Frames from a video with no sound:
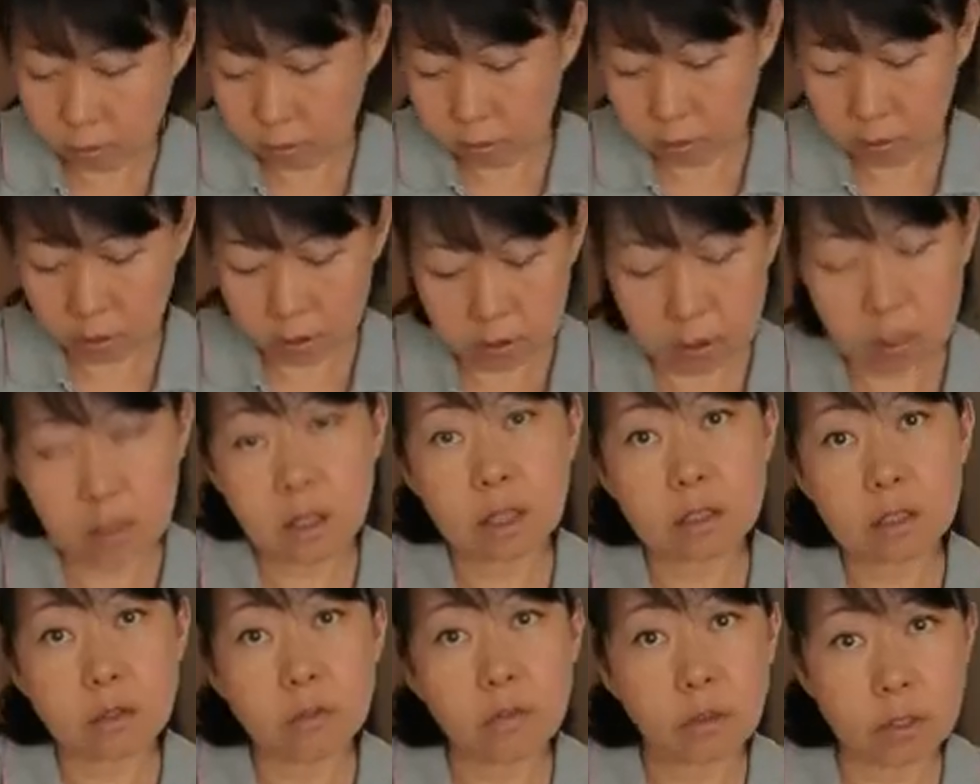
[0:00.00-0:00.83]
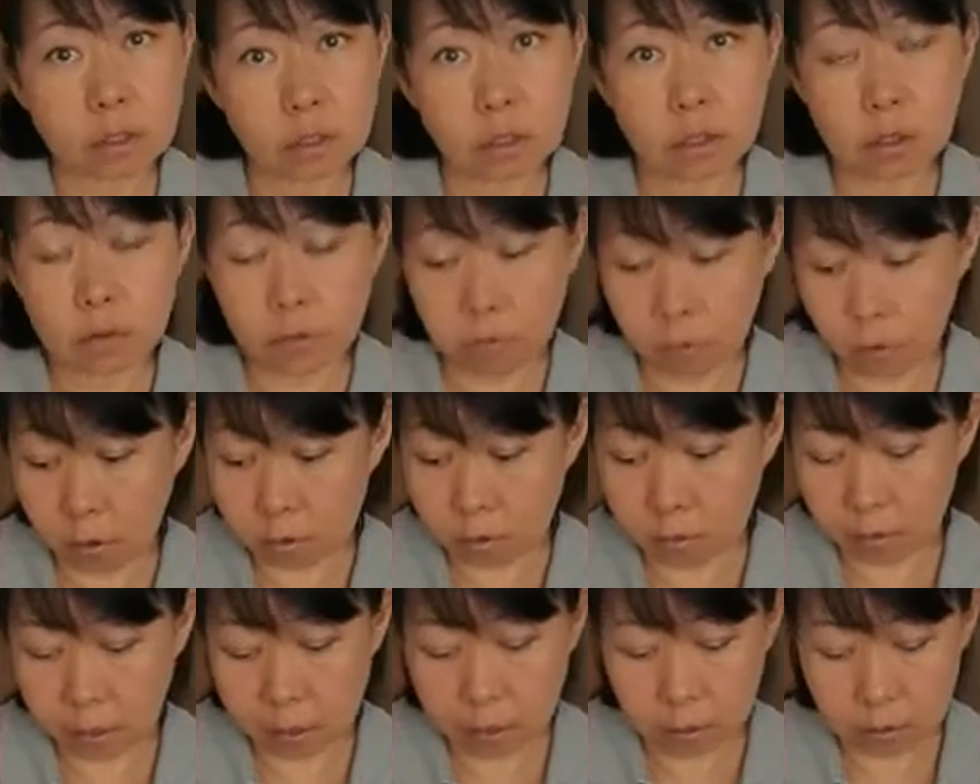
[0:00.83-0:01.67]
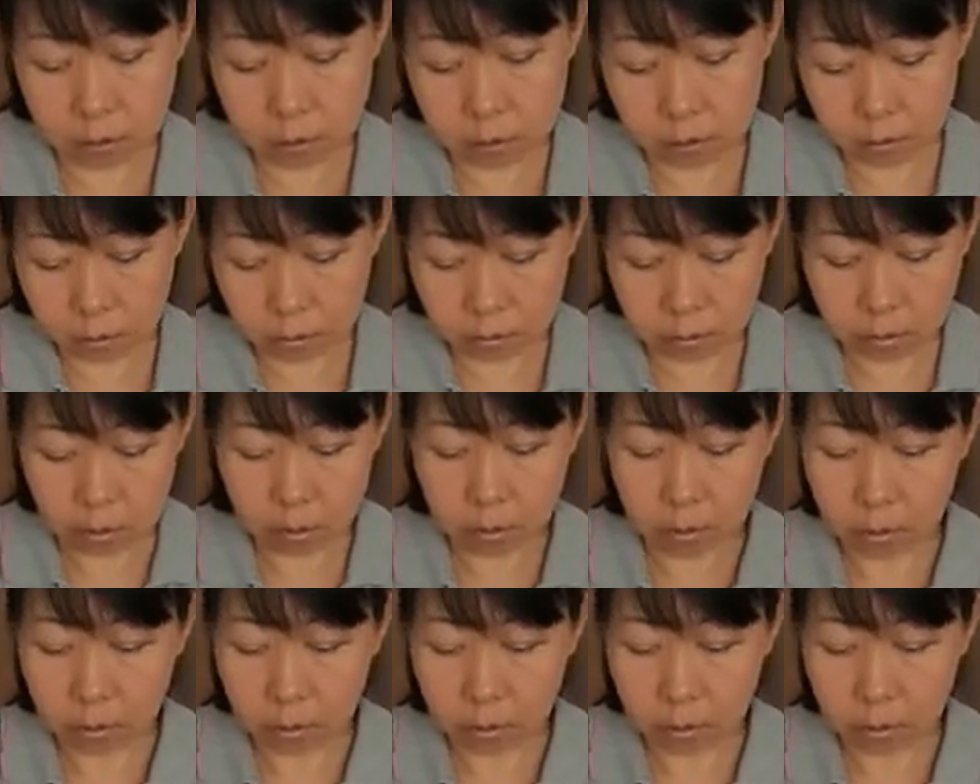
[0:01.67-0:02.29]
can see there's frictional force, right? So